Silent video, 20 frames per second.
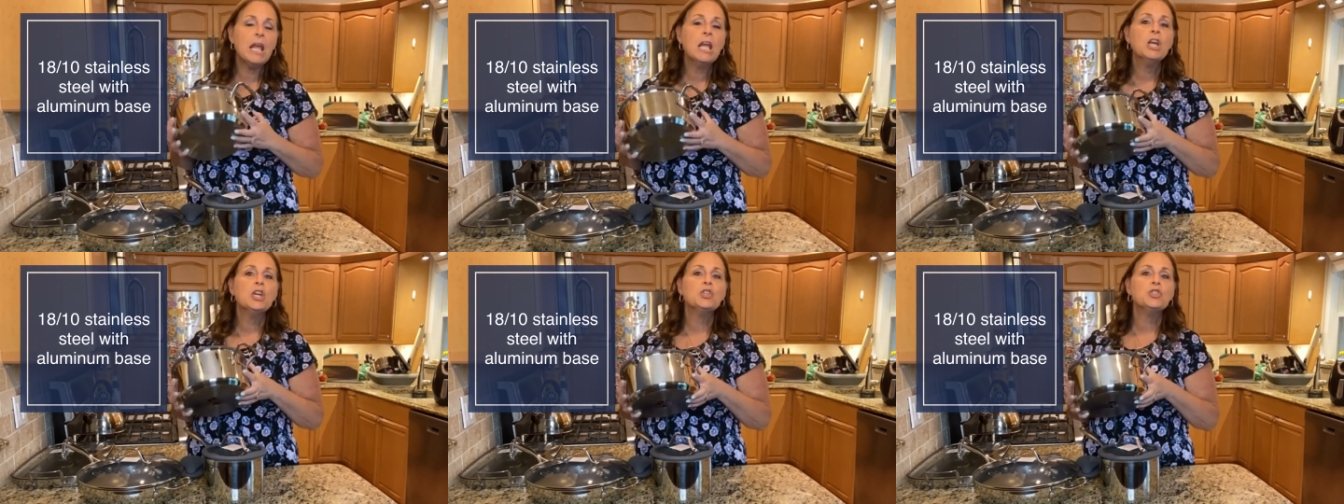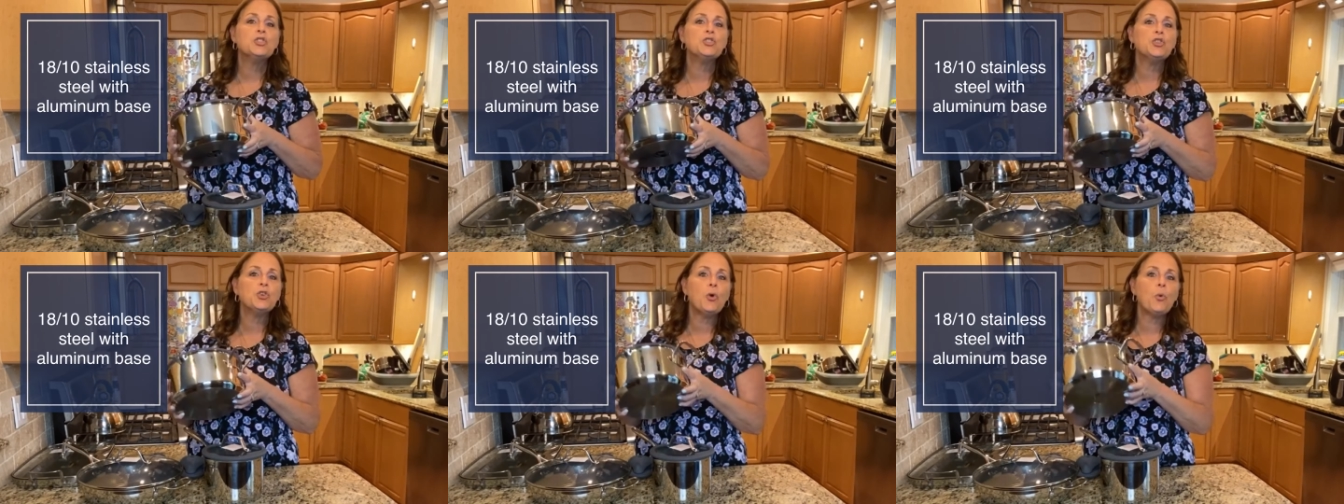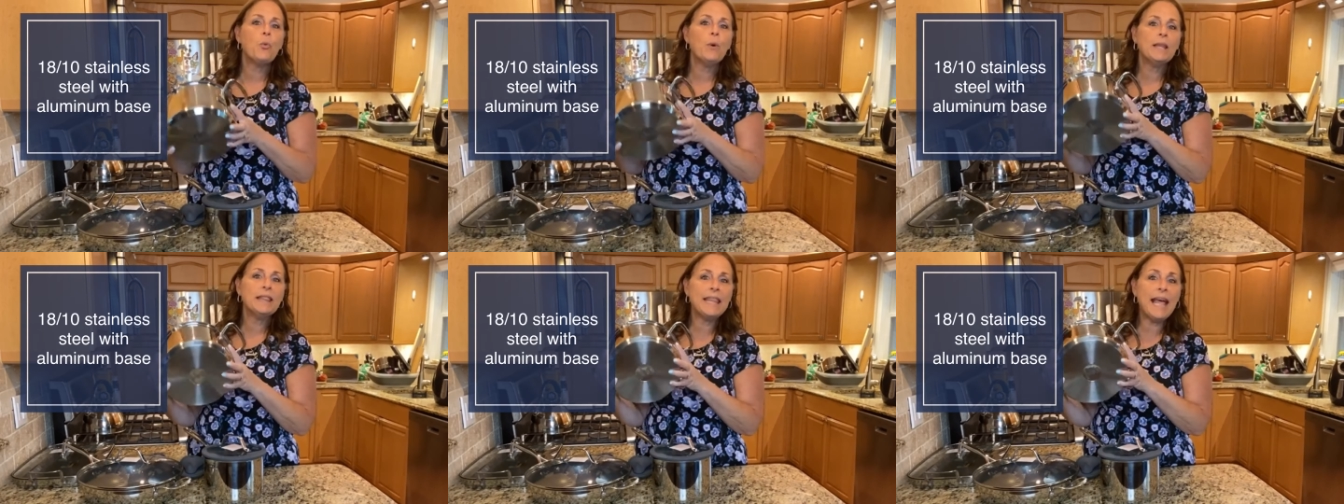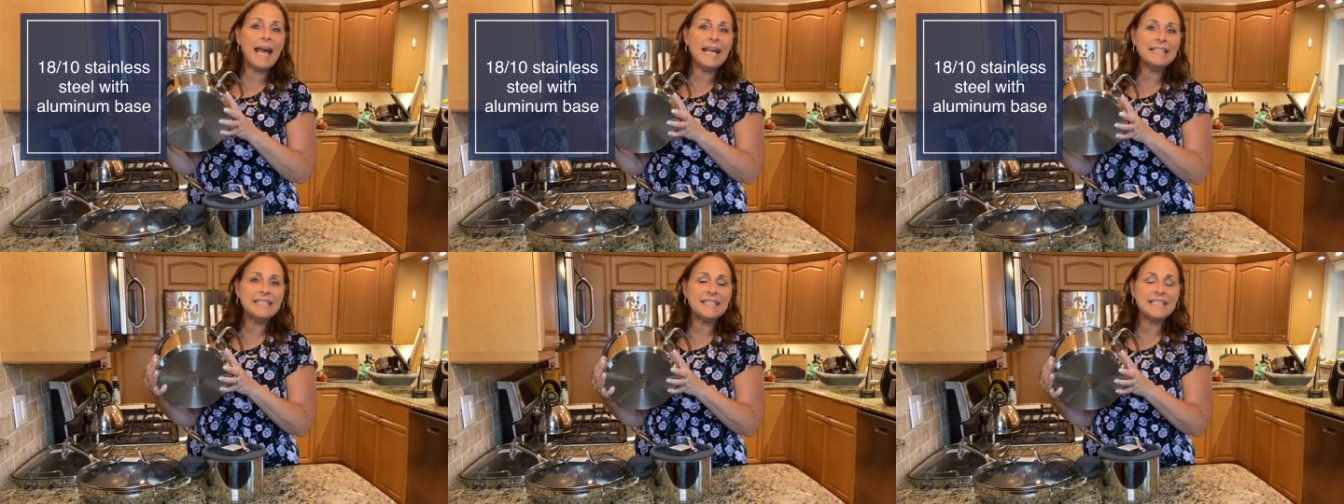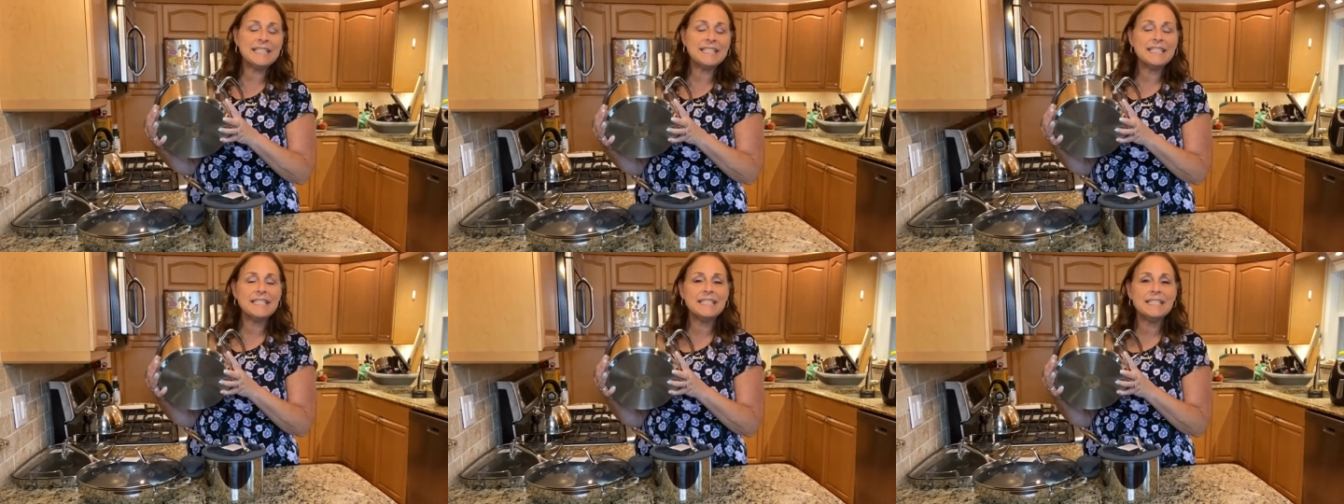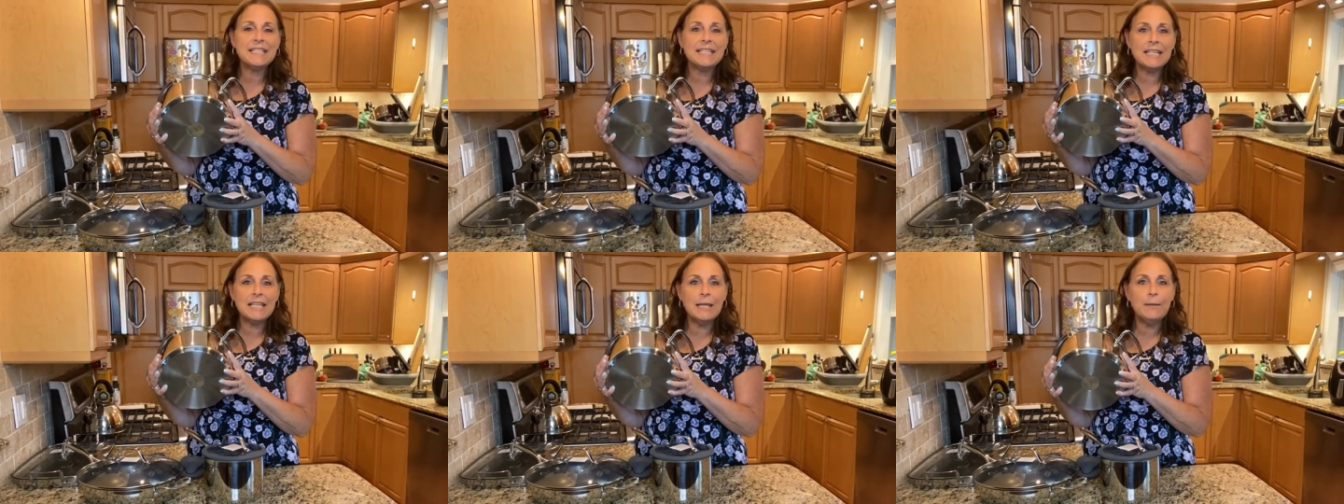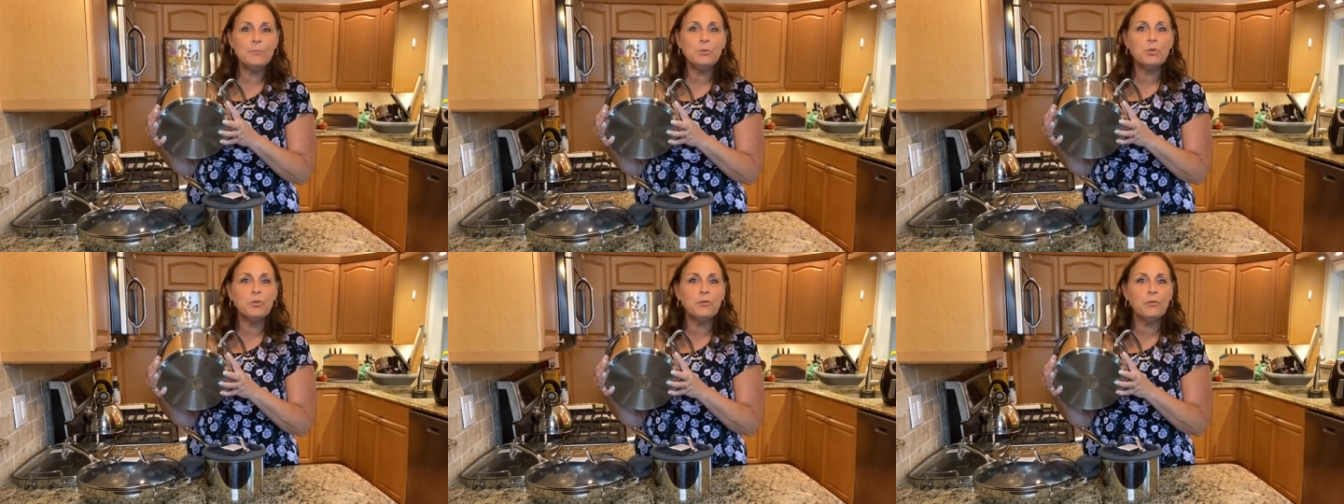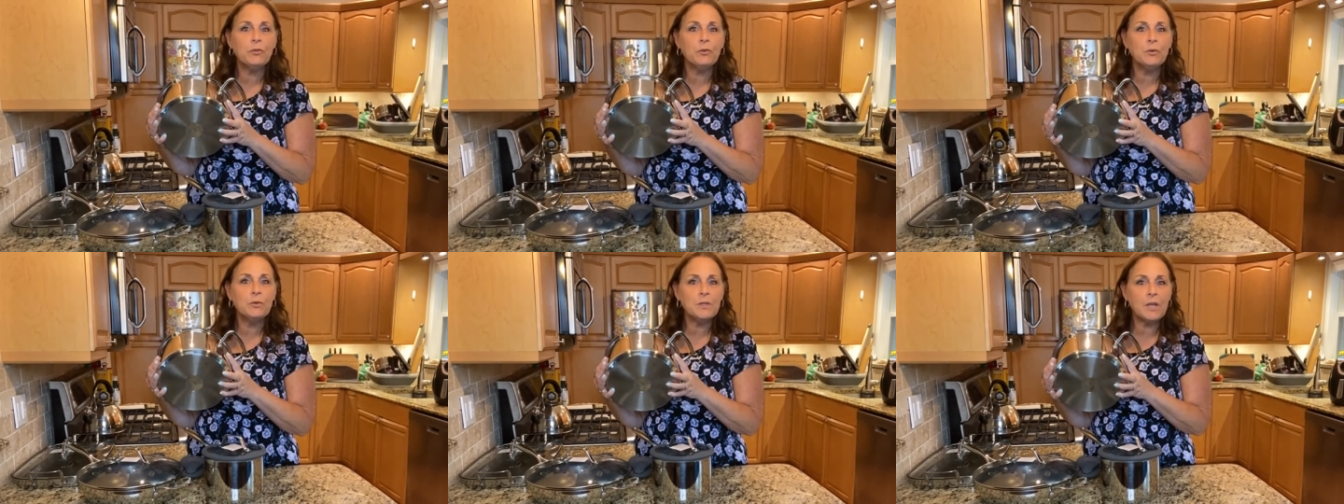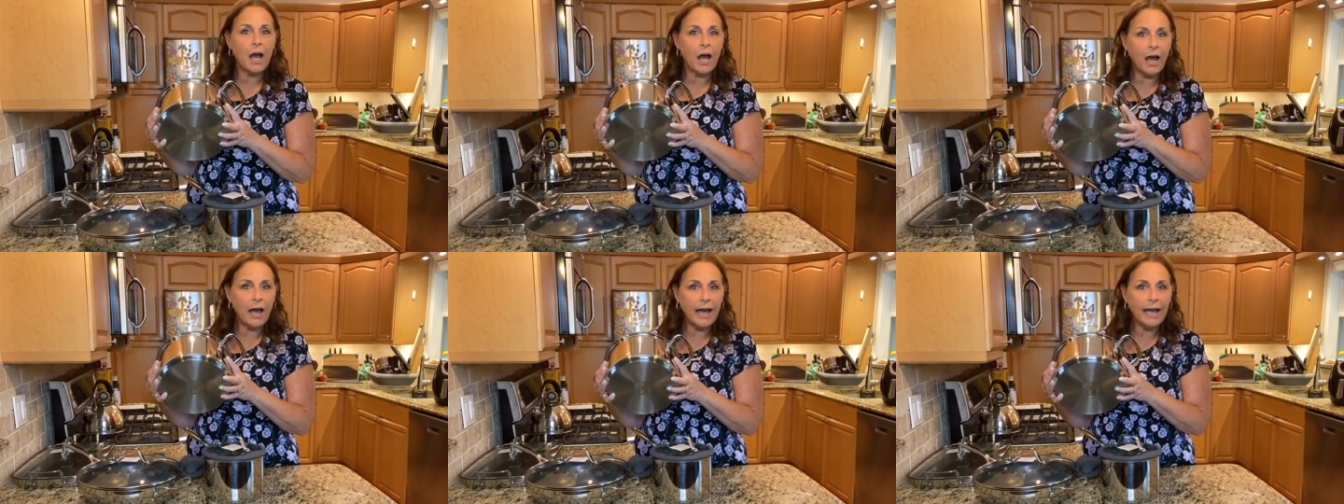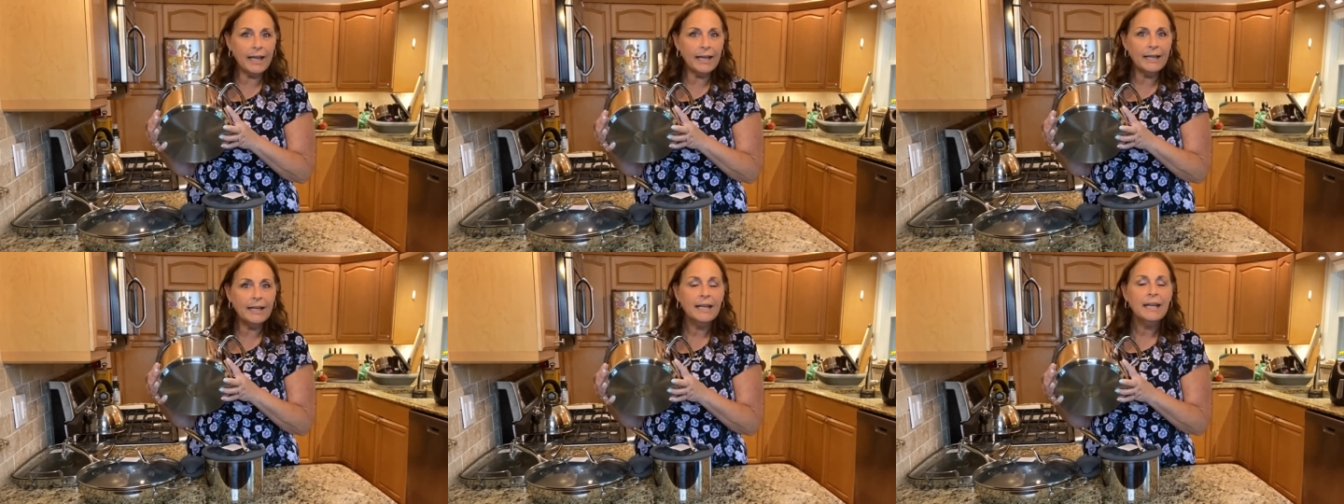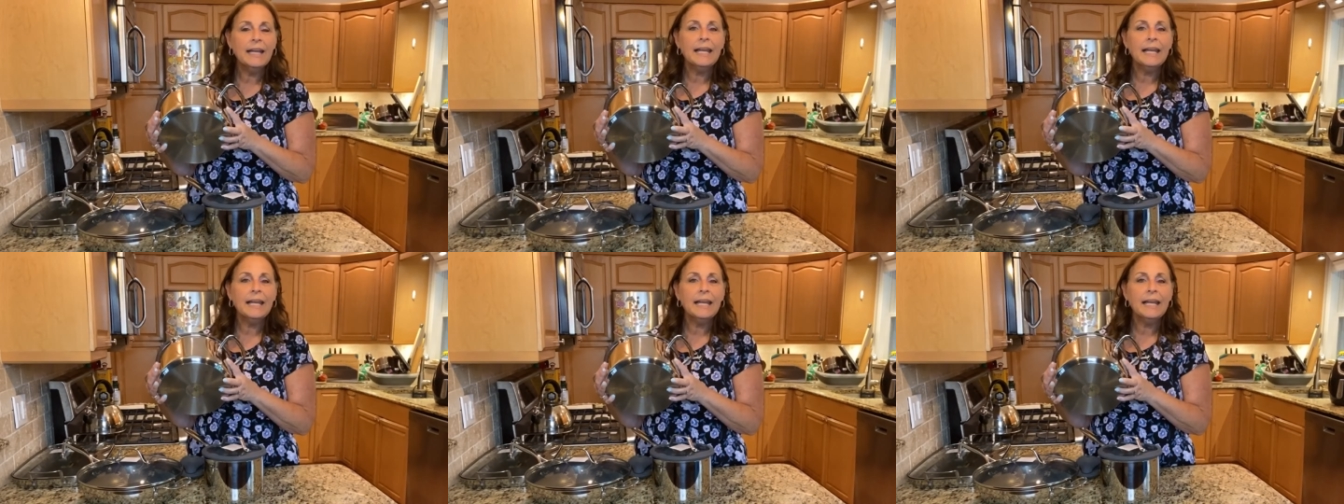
So what that does is it keeps your foods hot,